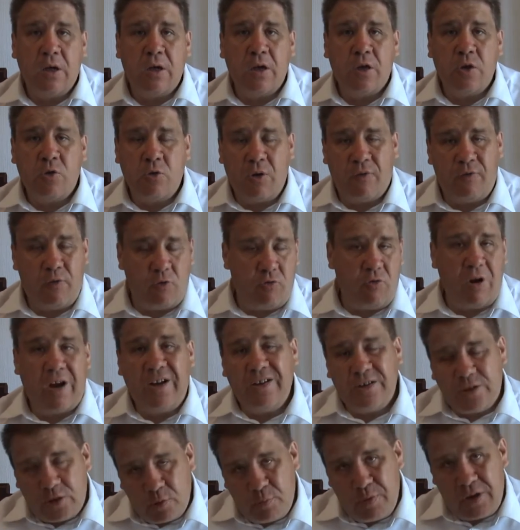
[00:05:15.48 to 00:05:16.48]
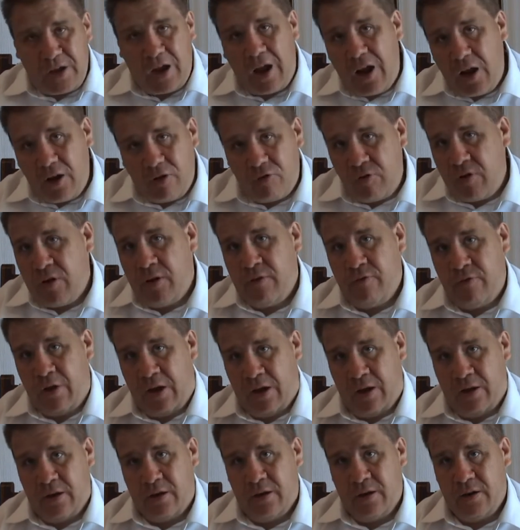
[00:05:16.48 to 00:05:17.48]
you have a right to be angry at
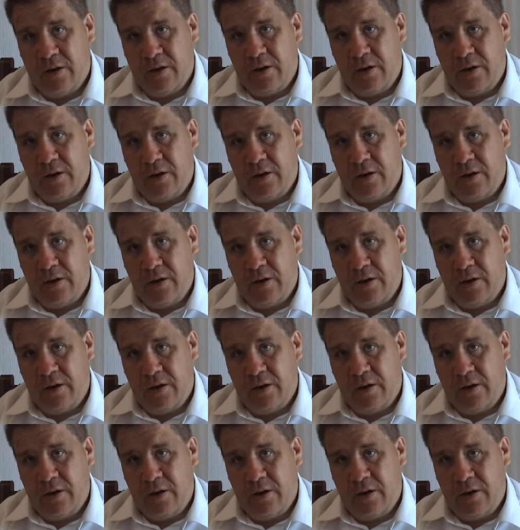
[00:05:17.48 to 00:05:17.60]
that.